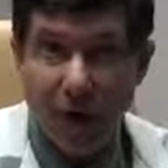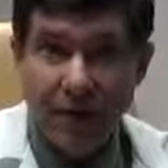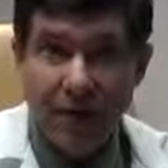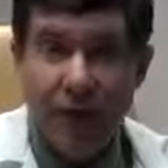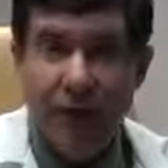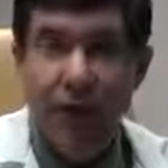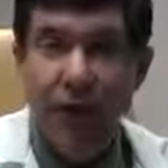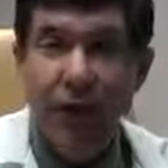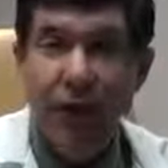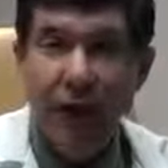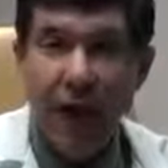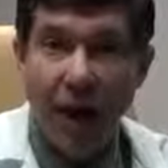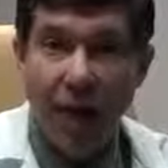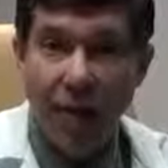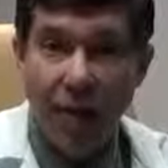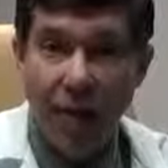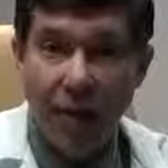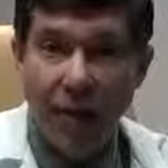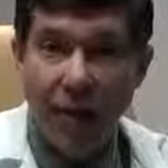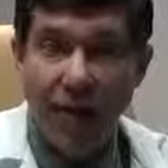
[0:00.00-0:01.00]
Tickle
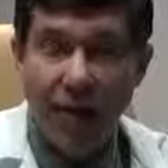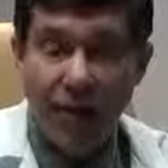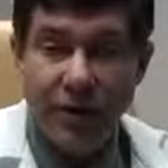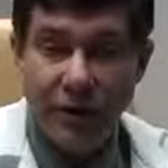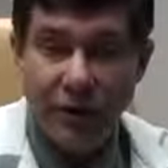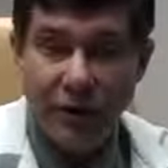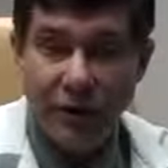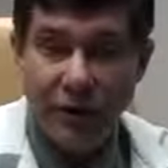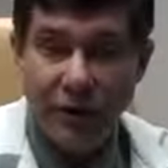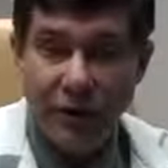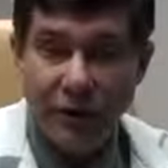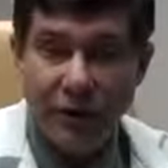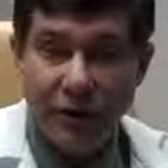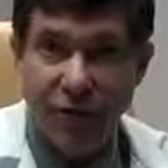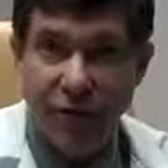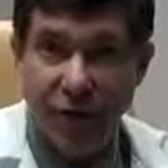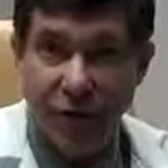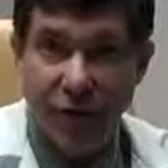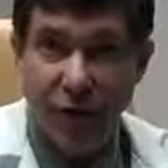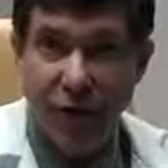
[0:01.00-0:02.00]
Lipo is a special
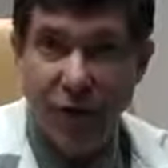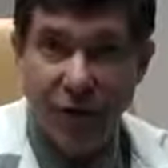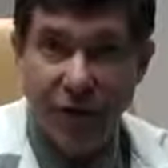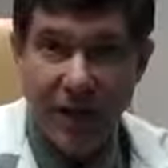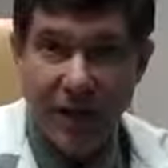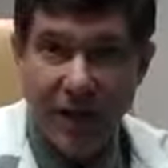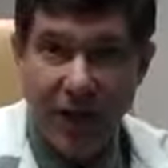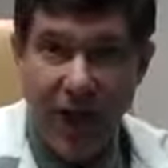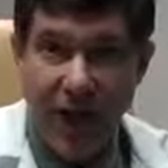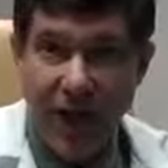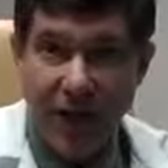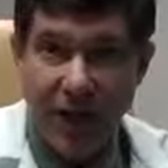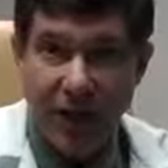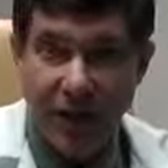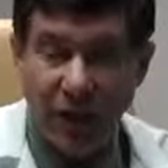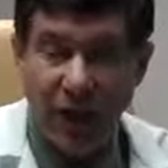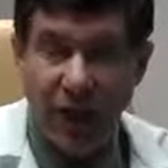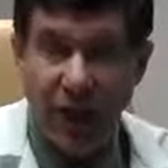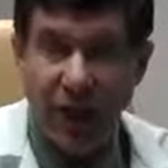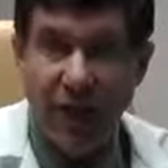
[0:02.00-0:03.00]
vibrating
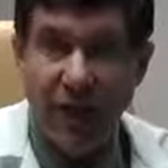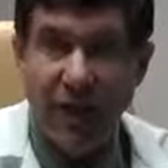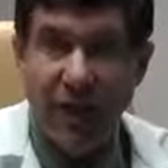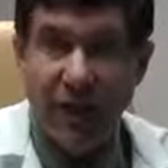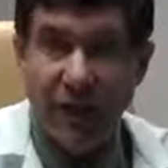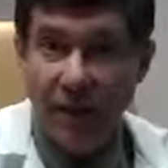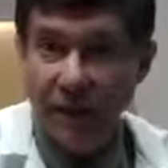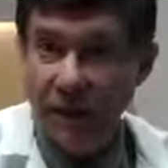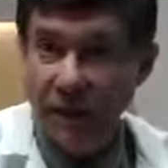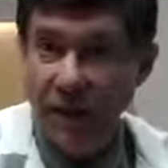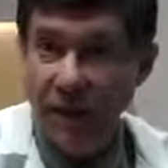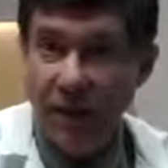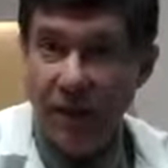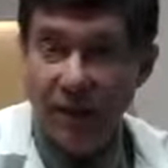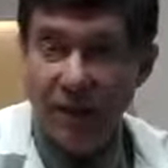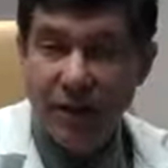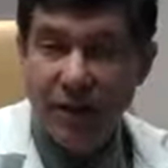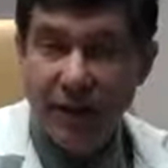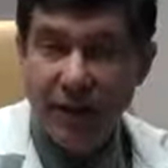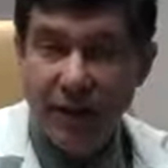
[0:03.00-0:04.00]
cannula that
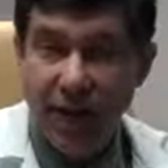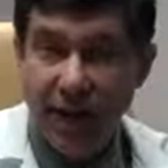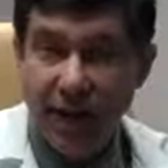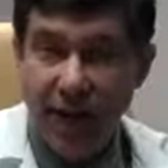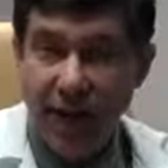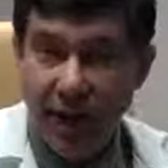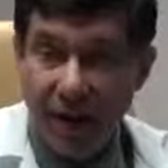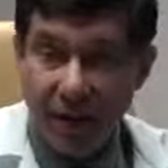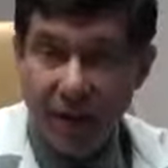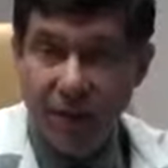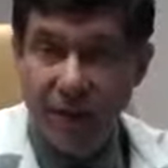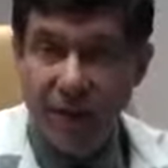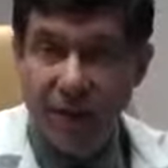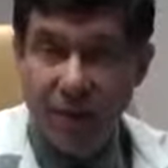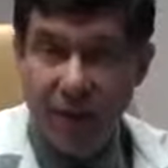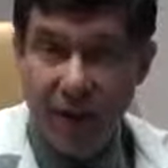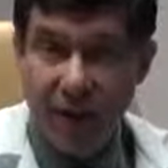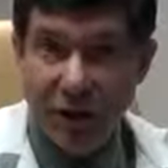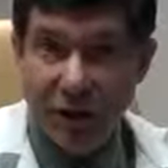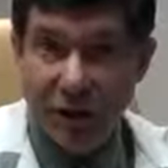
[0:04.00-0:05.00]
knocks the fat out of
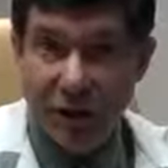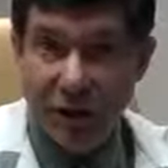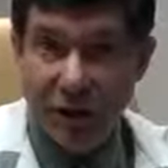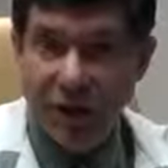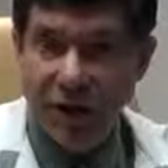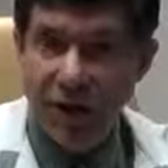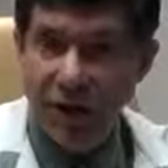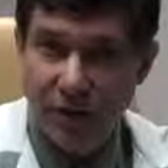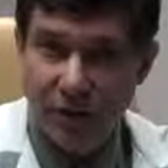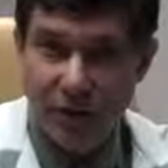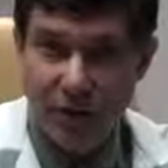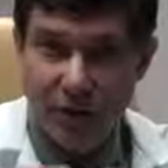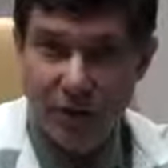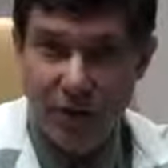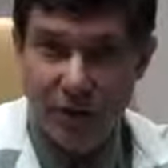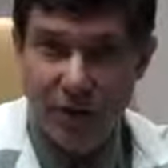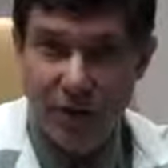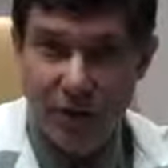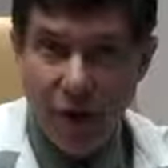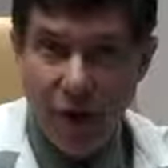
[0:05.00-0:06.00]
suspension. As you
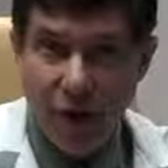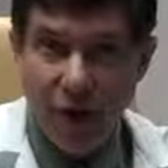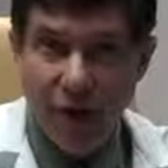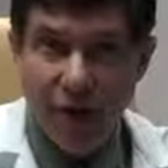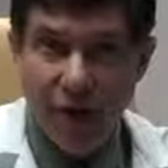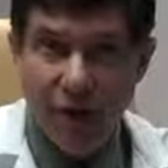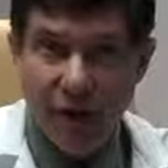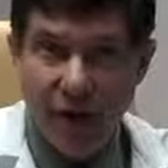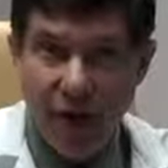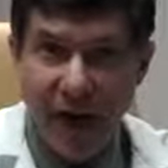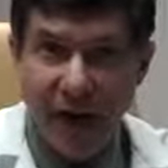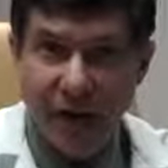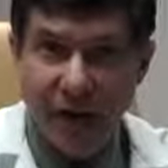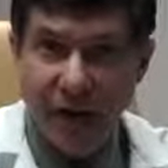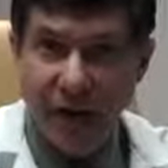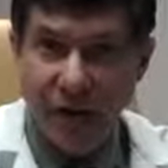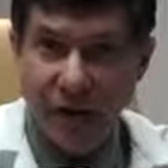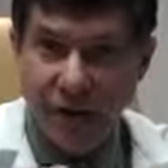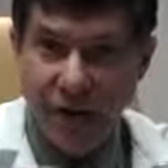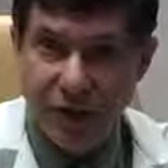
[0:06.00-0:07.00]
see that all of the fat
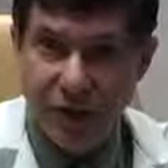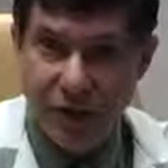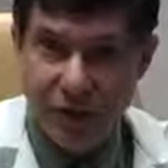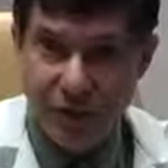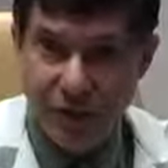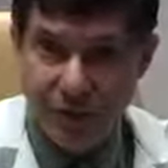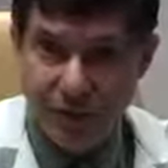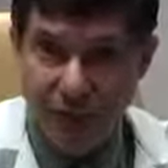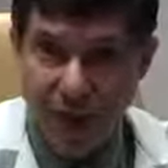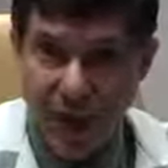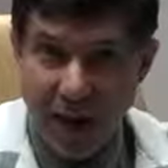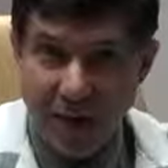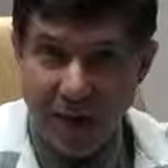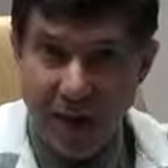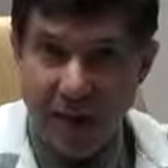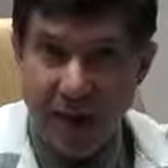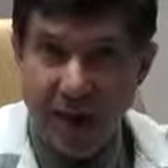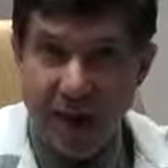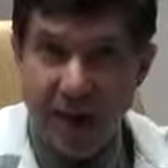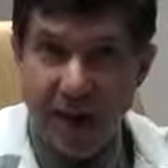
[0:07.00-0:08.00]
is actually
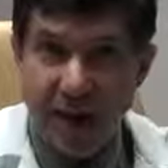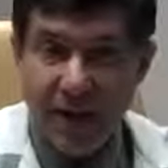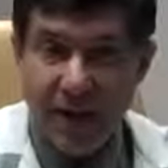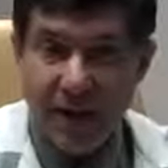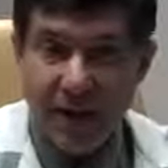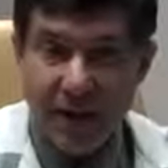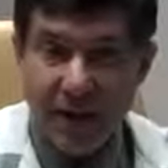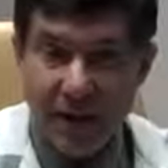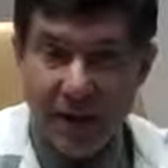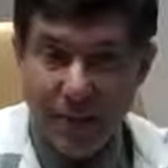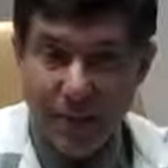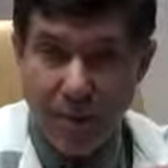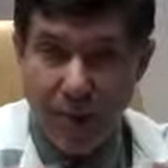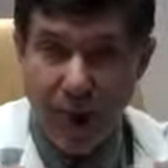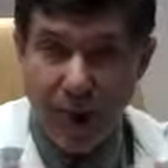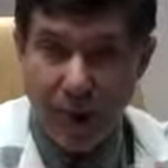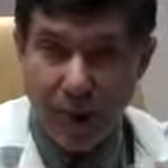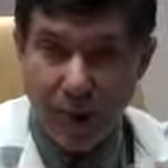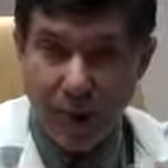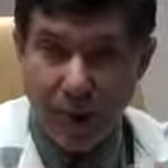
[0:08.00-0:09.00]
suspended in a
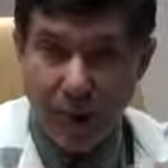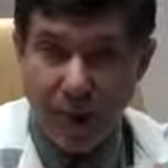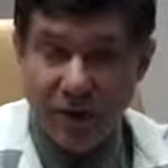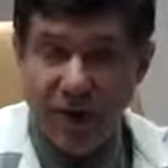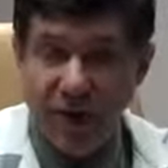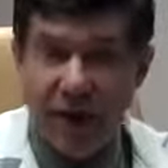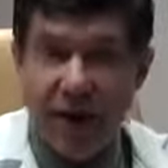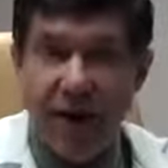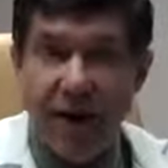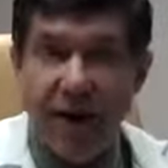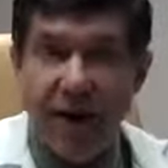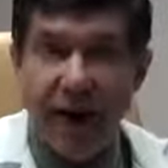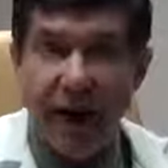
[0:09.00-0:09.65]
matrix,